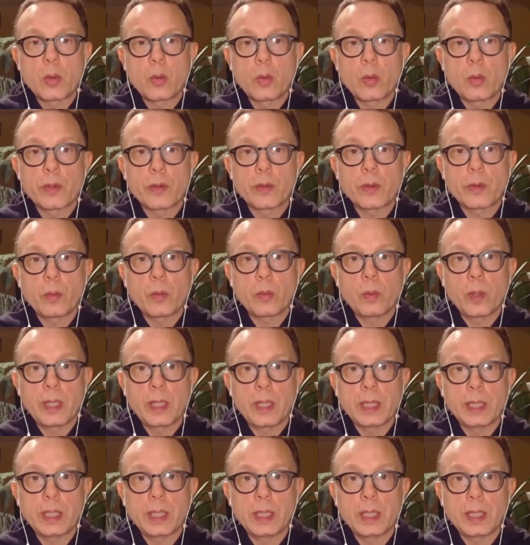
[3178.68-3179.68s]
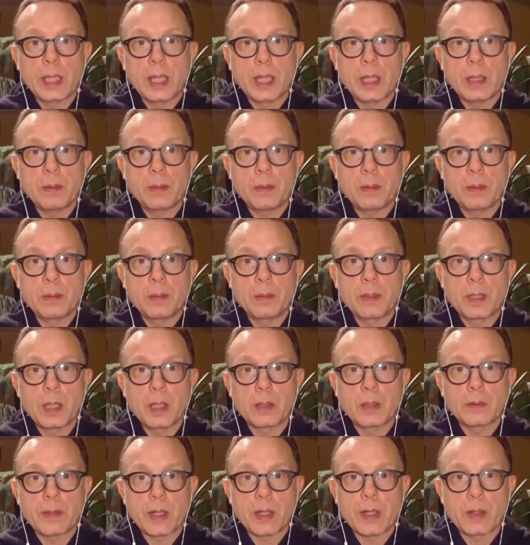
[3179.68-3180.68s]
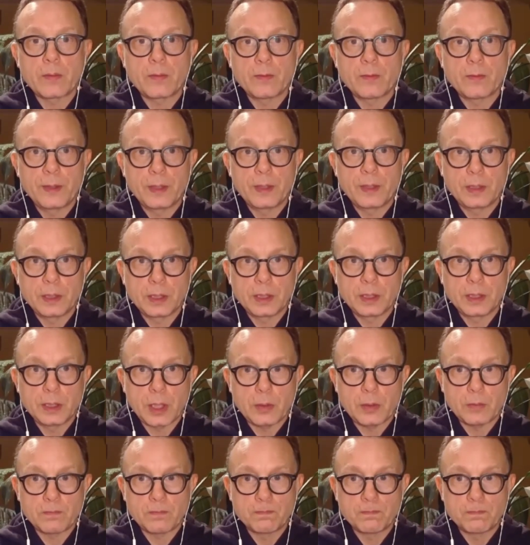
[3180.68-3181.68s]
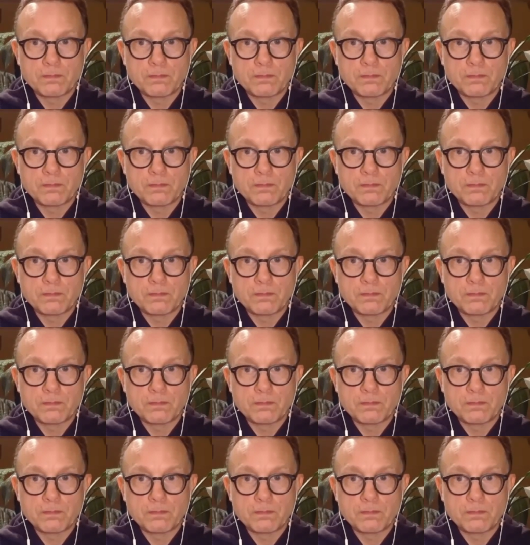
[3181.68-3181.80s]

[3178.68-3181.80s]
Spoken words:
with waking up around feeling tone